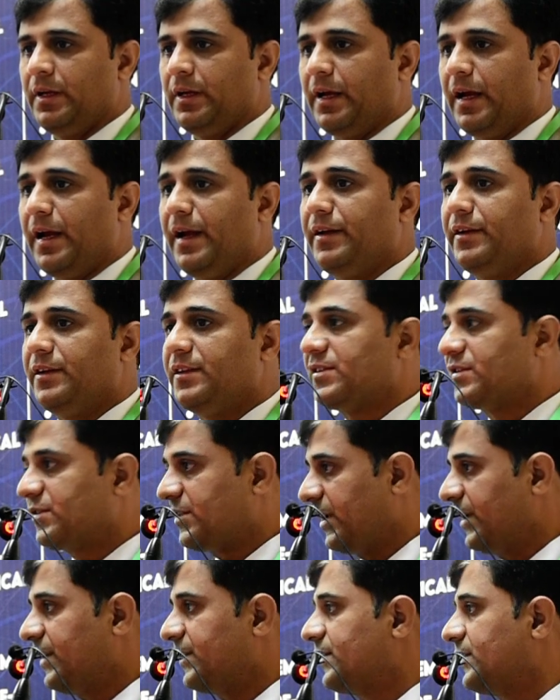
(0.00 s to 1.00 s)
and
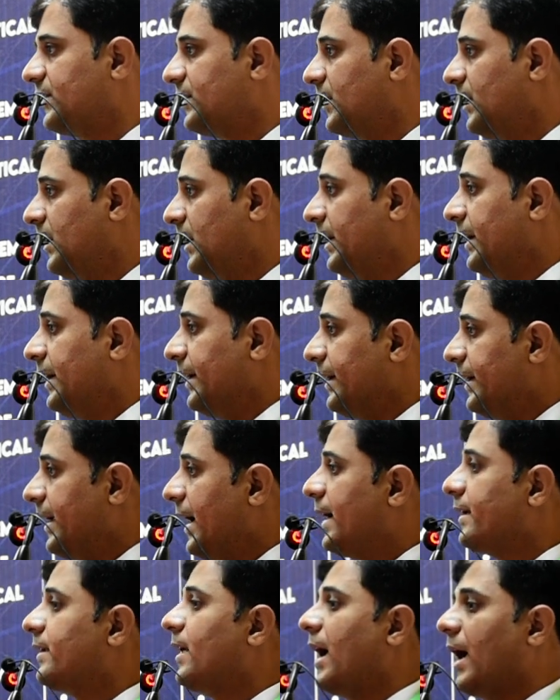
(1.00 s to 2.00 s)
states
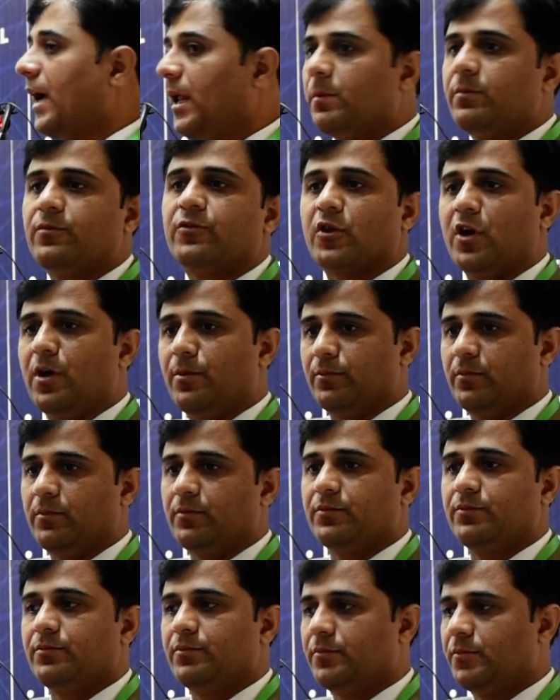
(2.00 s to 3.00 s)
get help
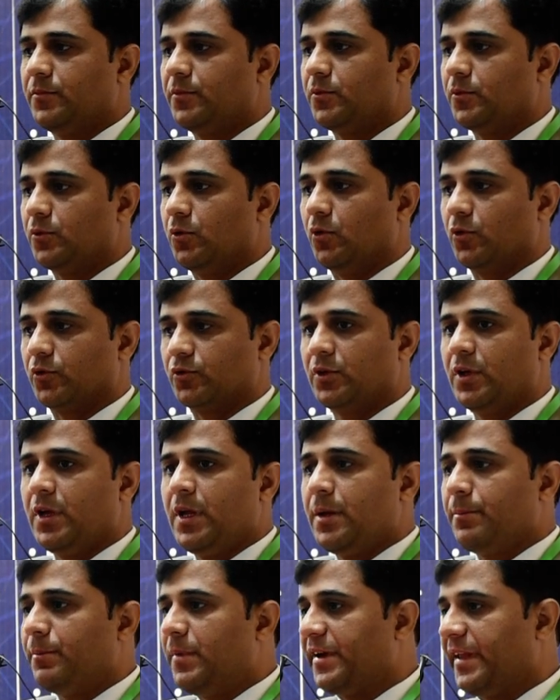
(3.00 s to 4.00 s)
from those.
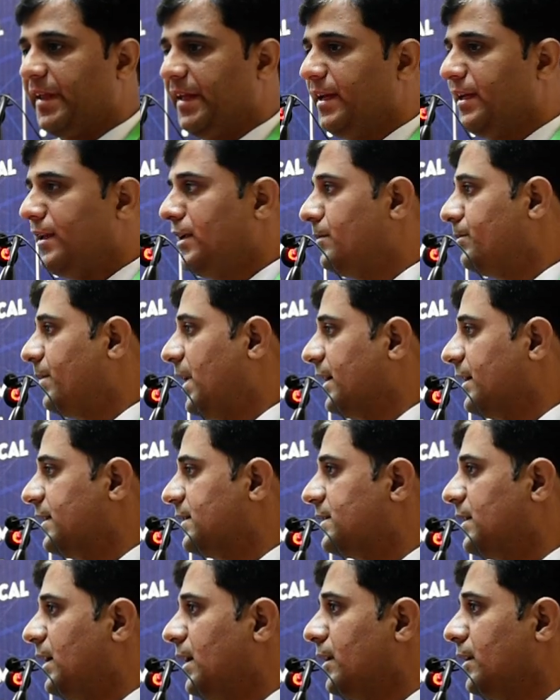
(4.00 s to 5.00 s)
But here in
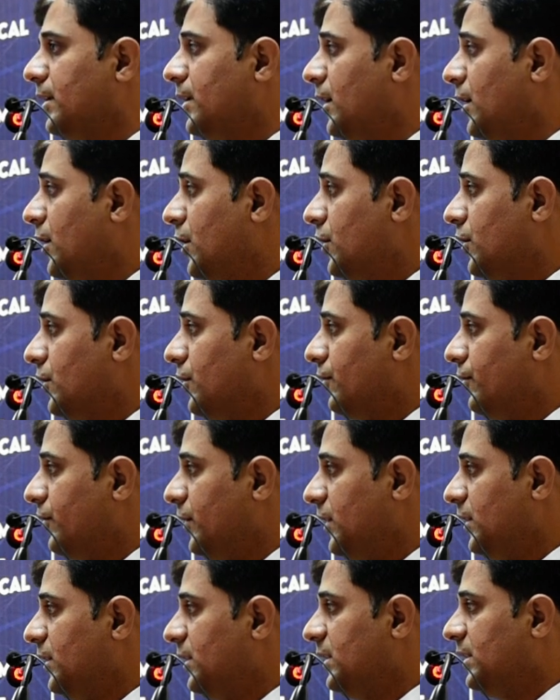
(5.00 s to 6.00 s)
Pakistan,
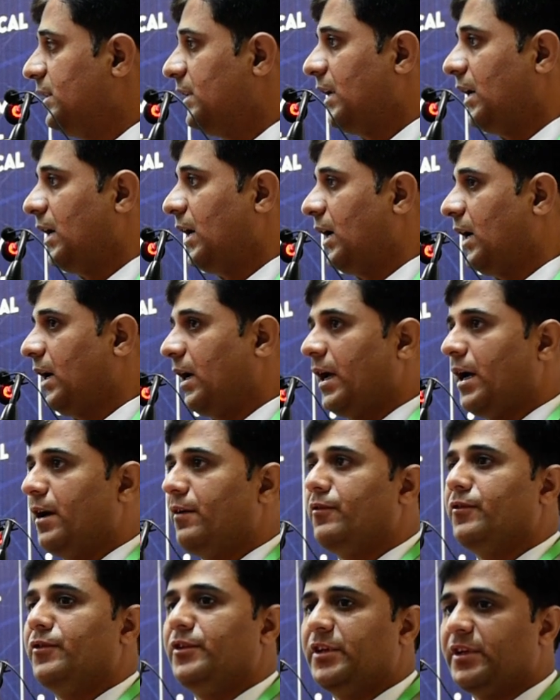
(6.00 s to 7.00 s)
we
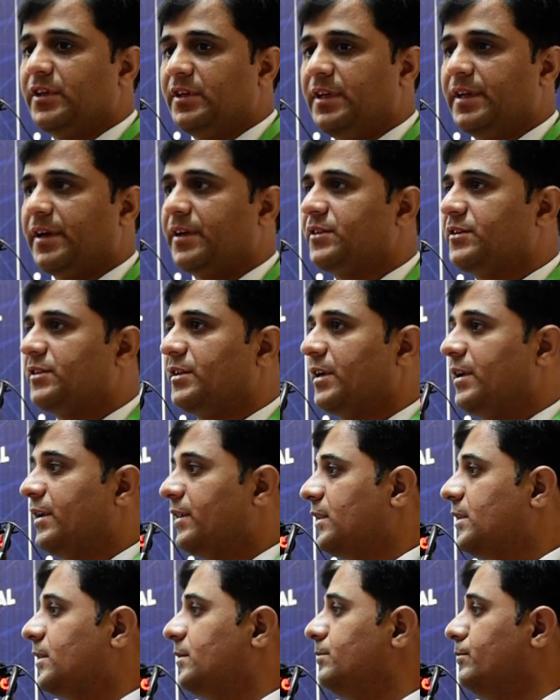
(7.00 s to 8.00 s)
have
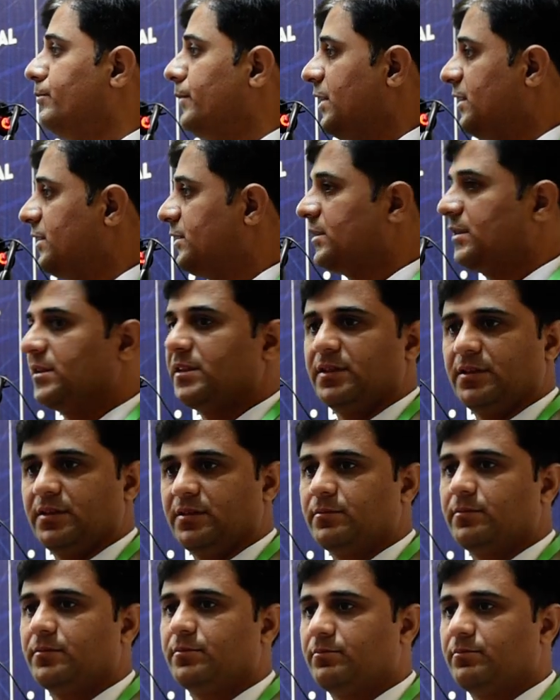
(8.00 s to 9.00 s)
neglected the major